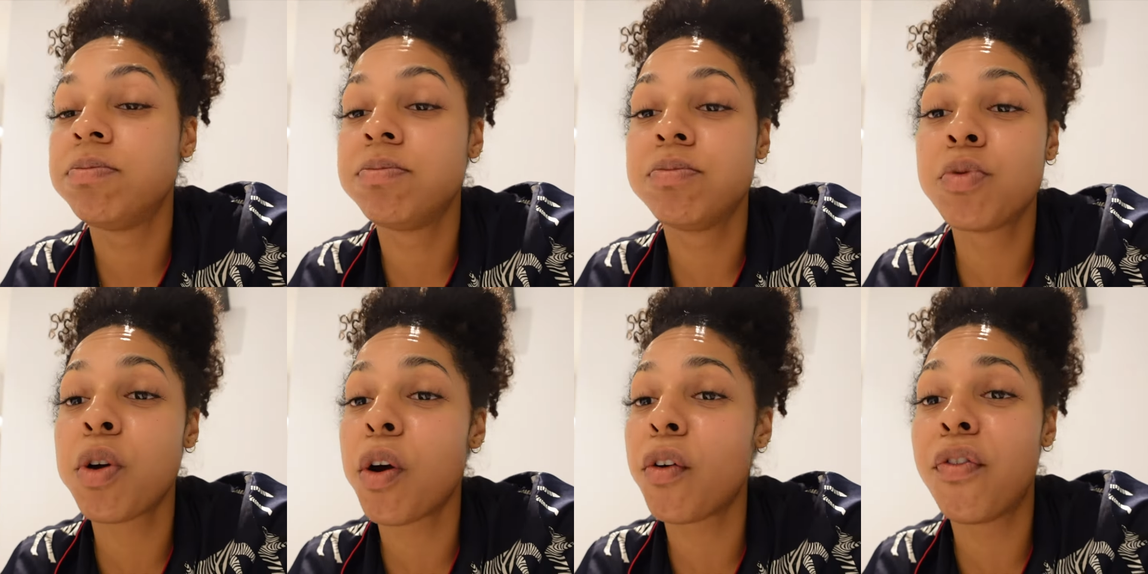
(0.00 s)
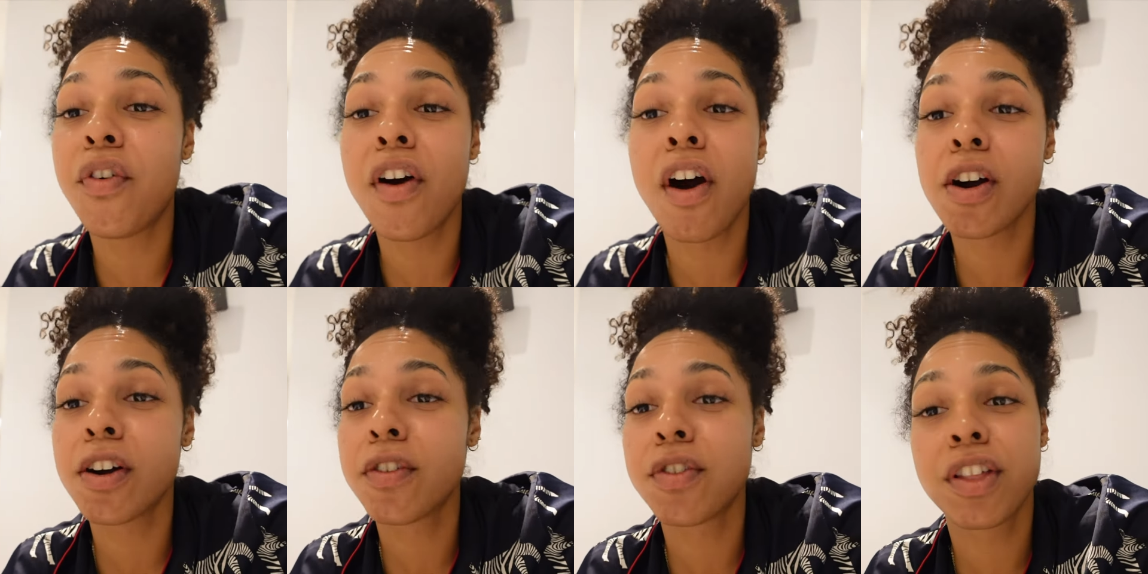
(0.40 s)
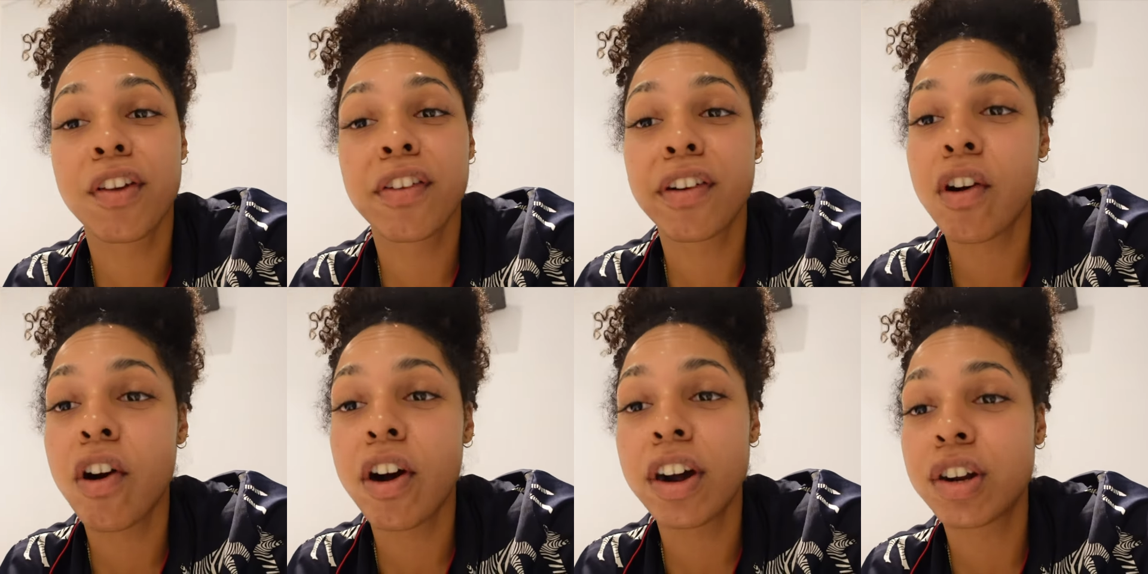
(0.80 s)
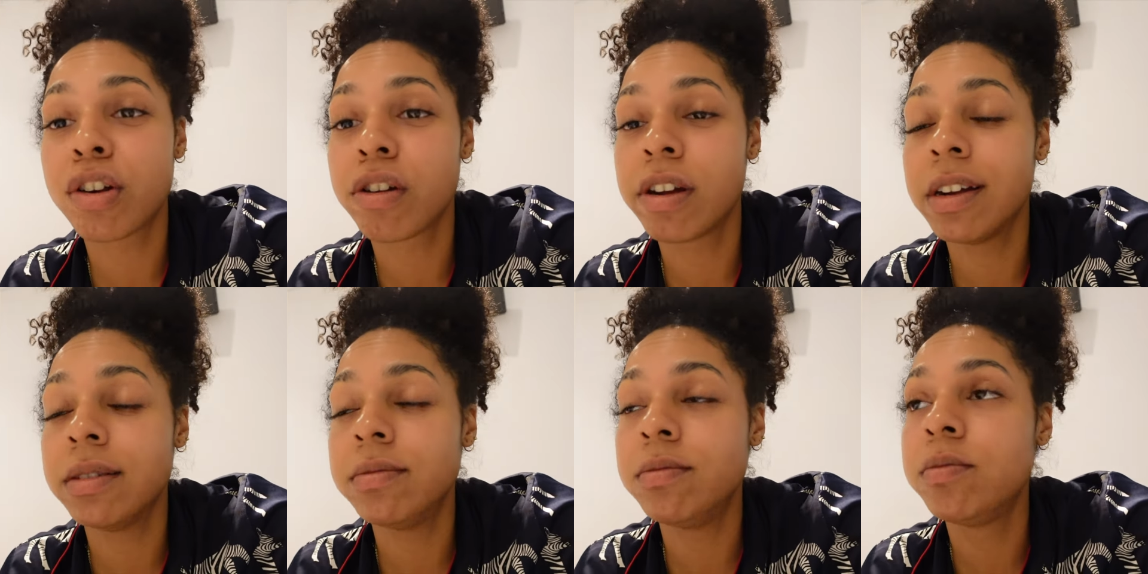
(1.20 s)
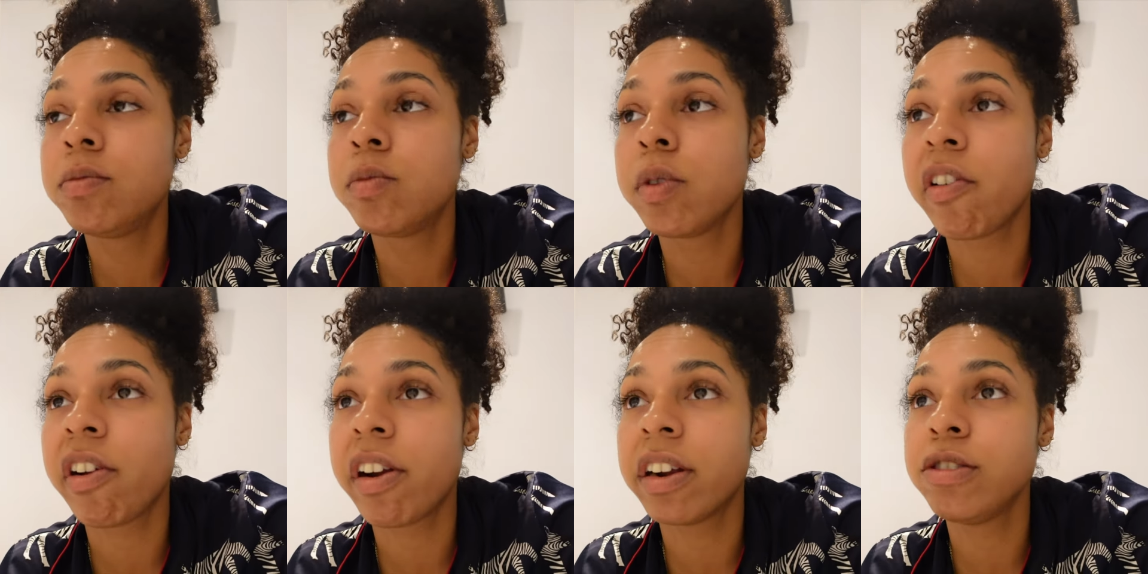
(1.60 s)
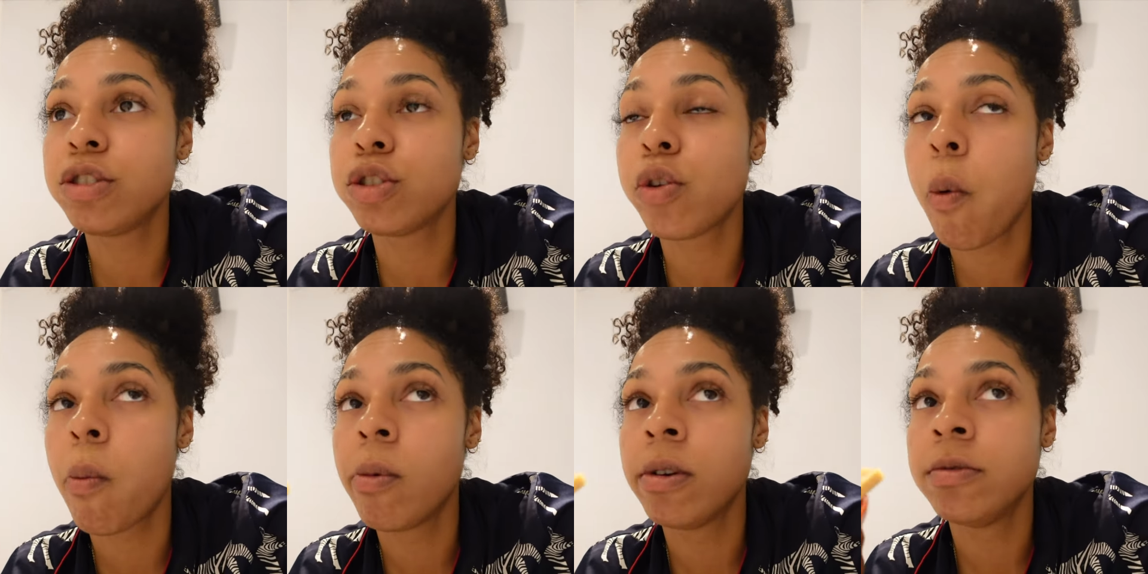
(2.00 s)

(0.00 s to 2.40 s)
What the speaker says: Not far off the clotted cream, to be honest.